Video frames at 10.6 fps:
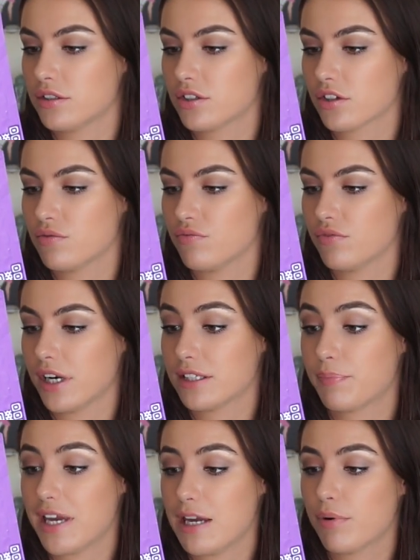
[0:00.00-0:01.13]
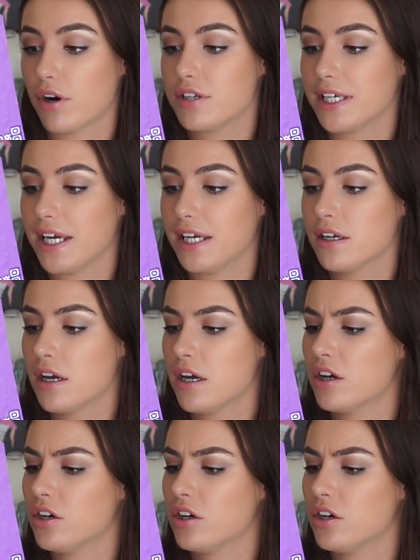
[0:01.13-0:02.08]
Doesn't really, it's pea protein.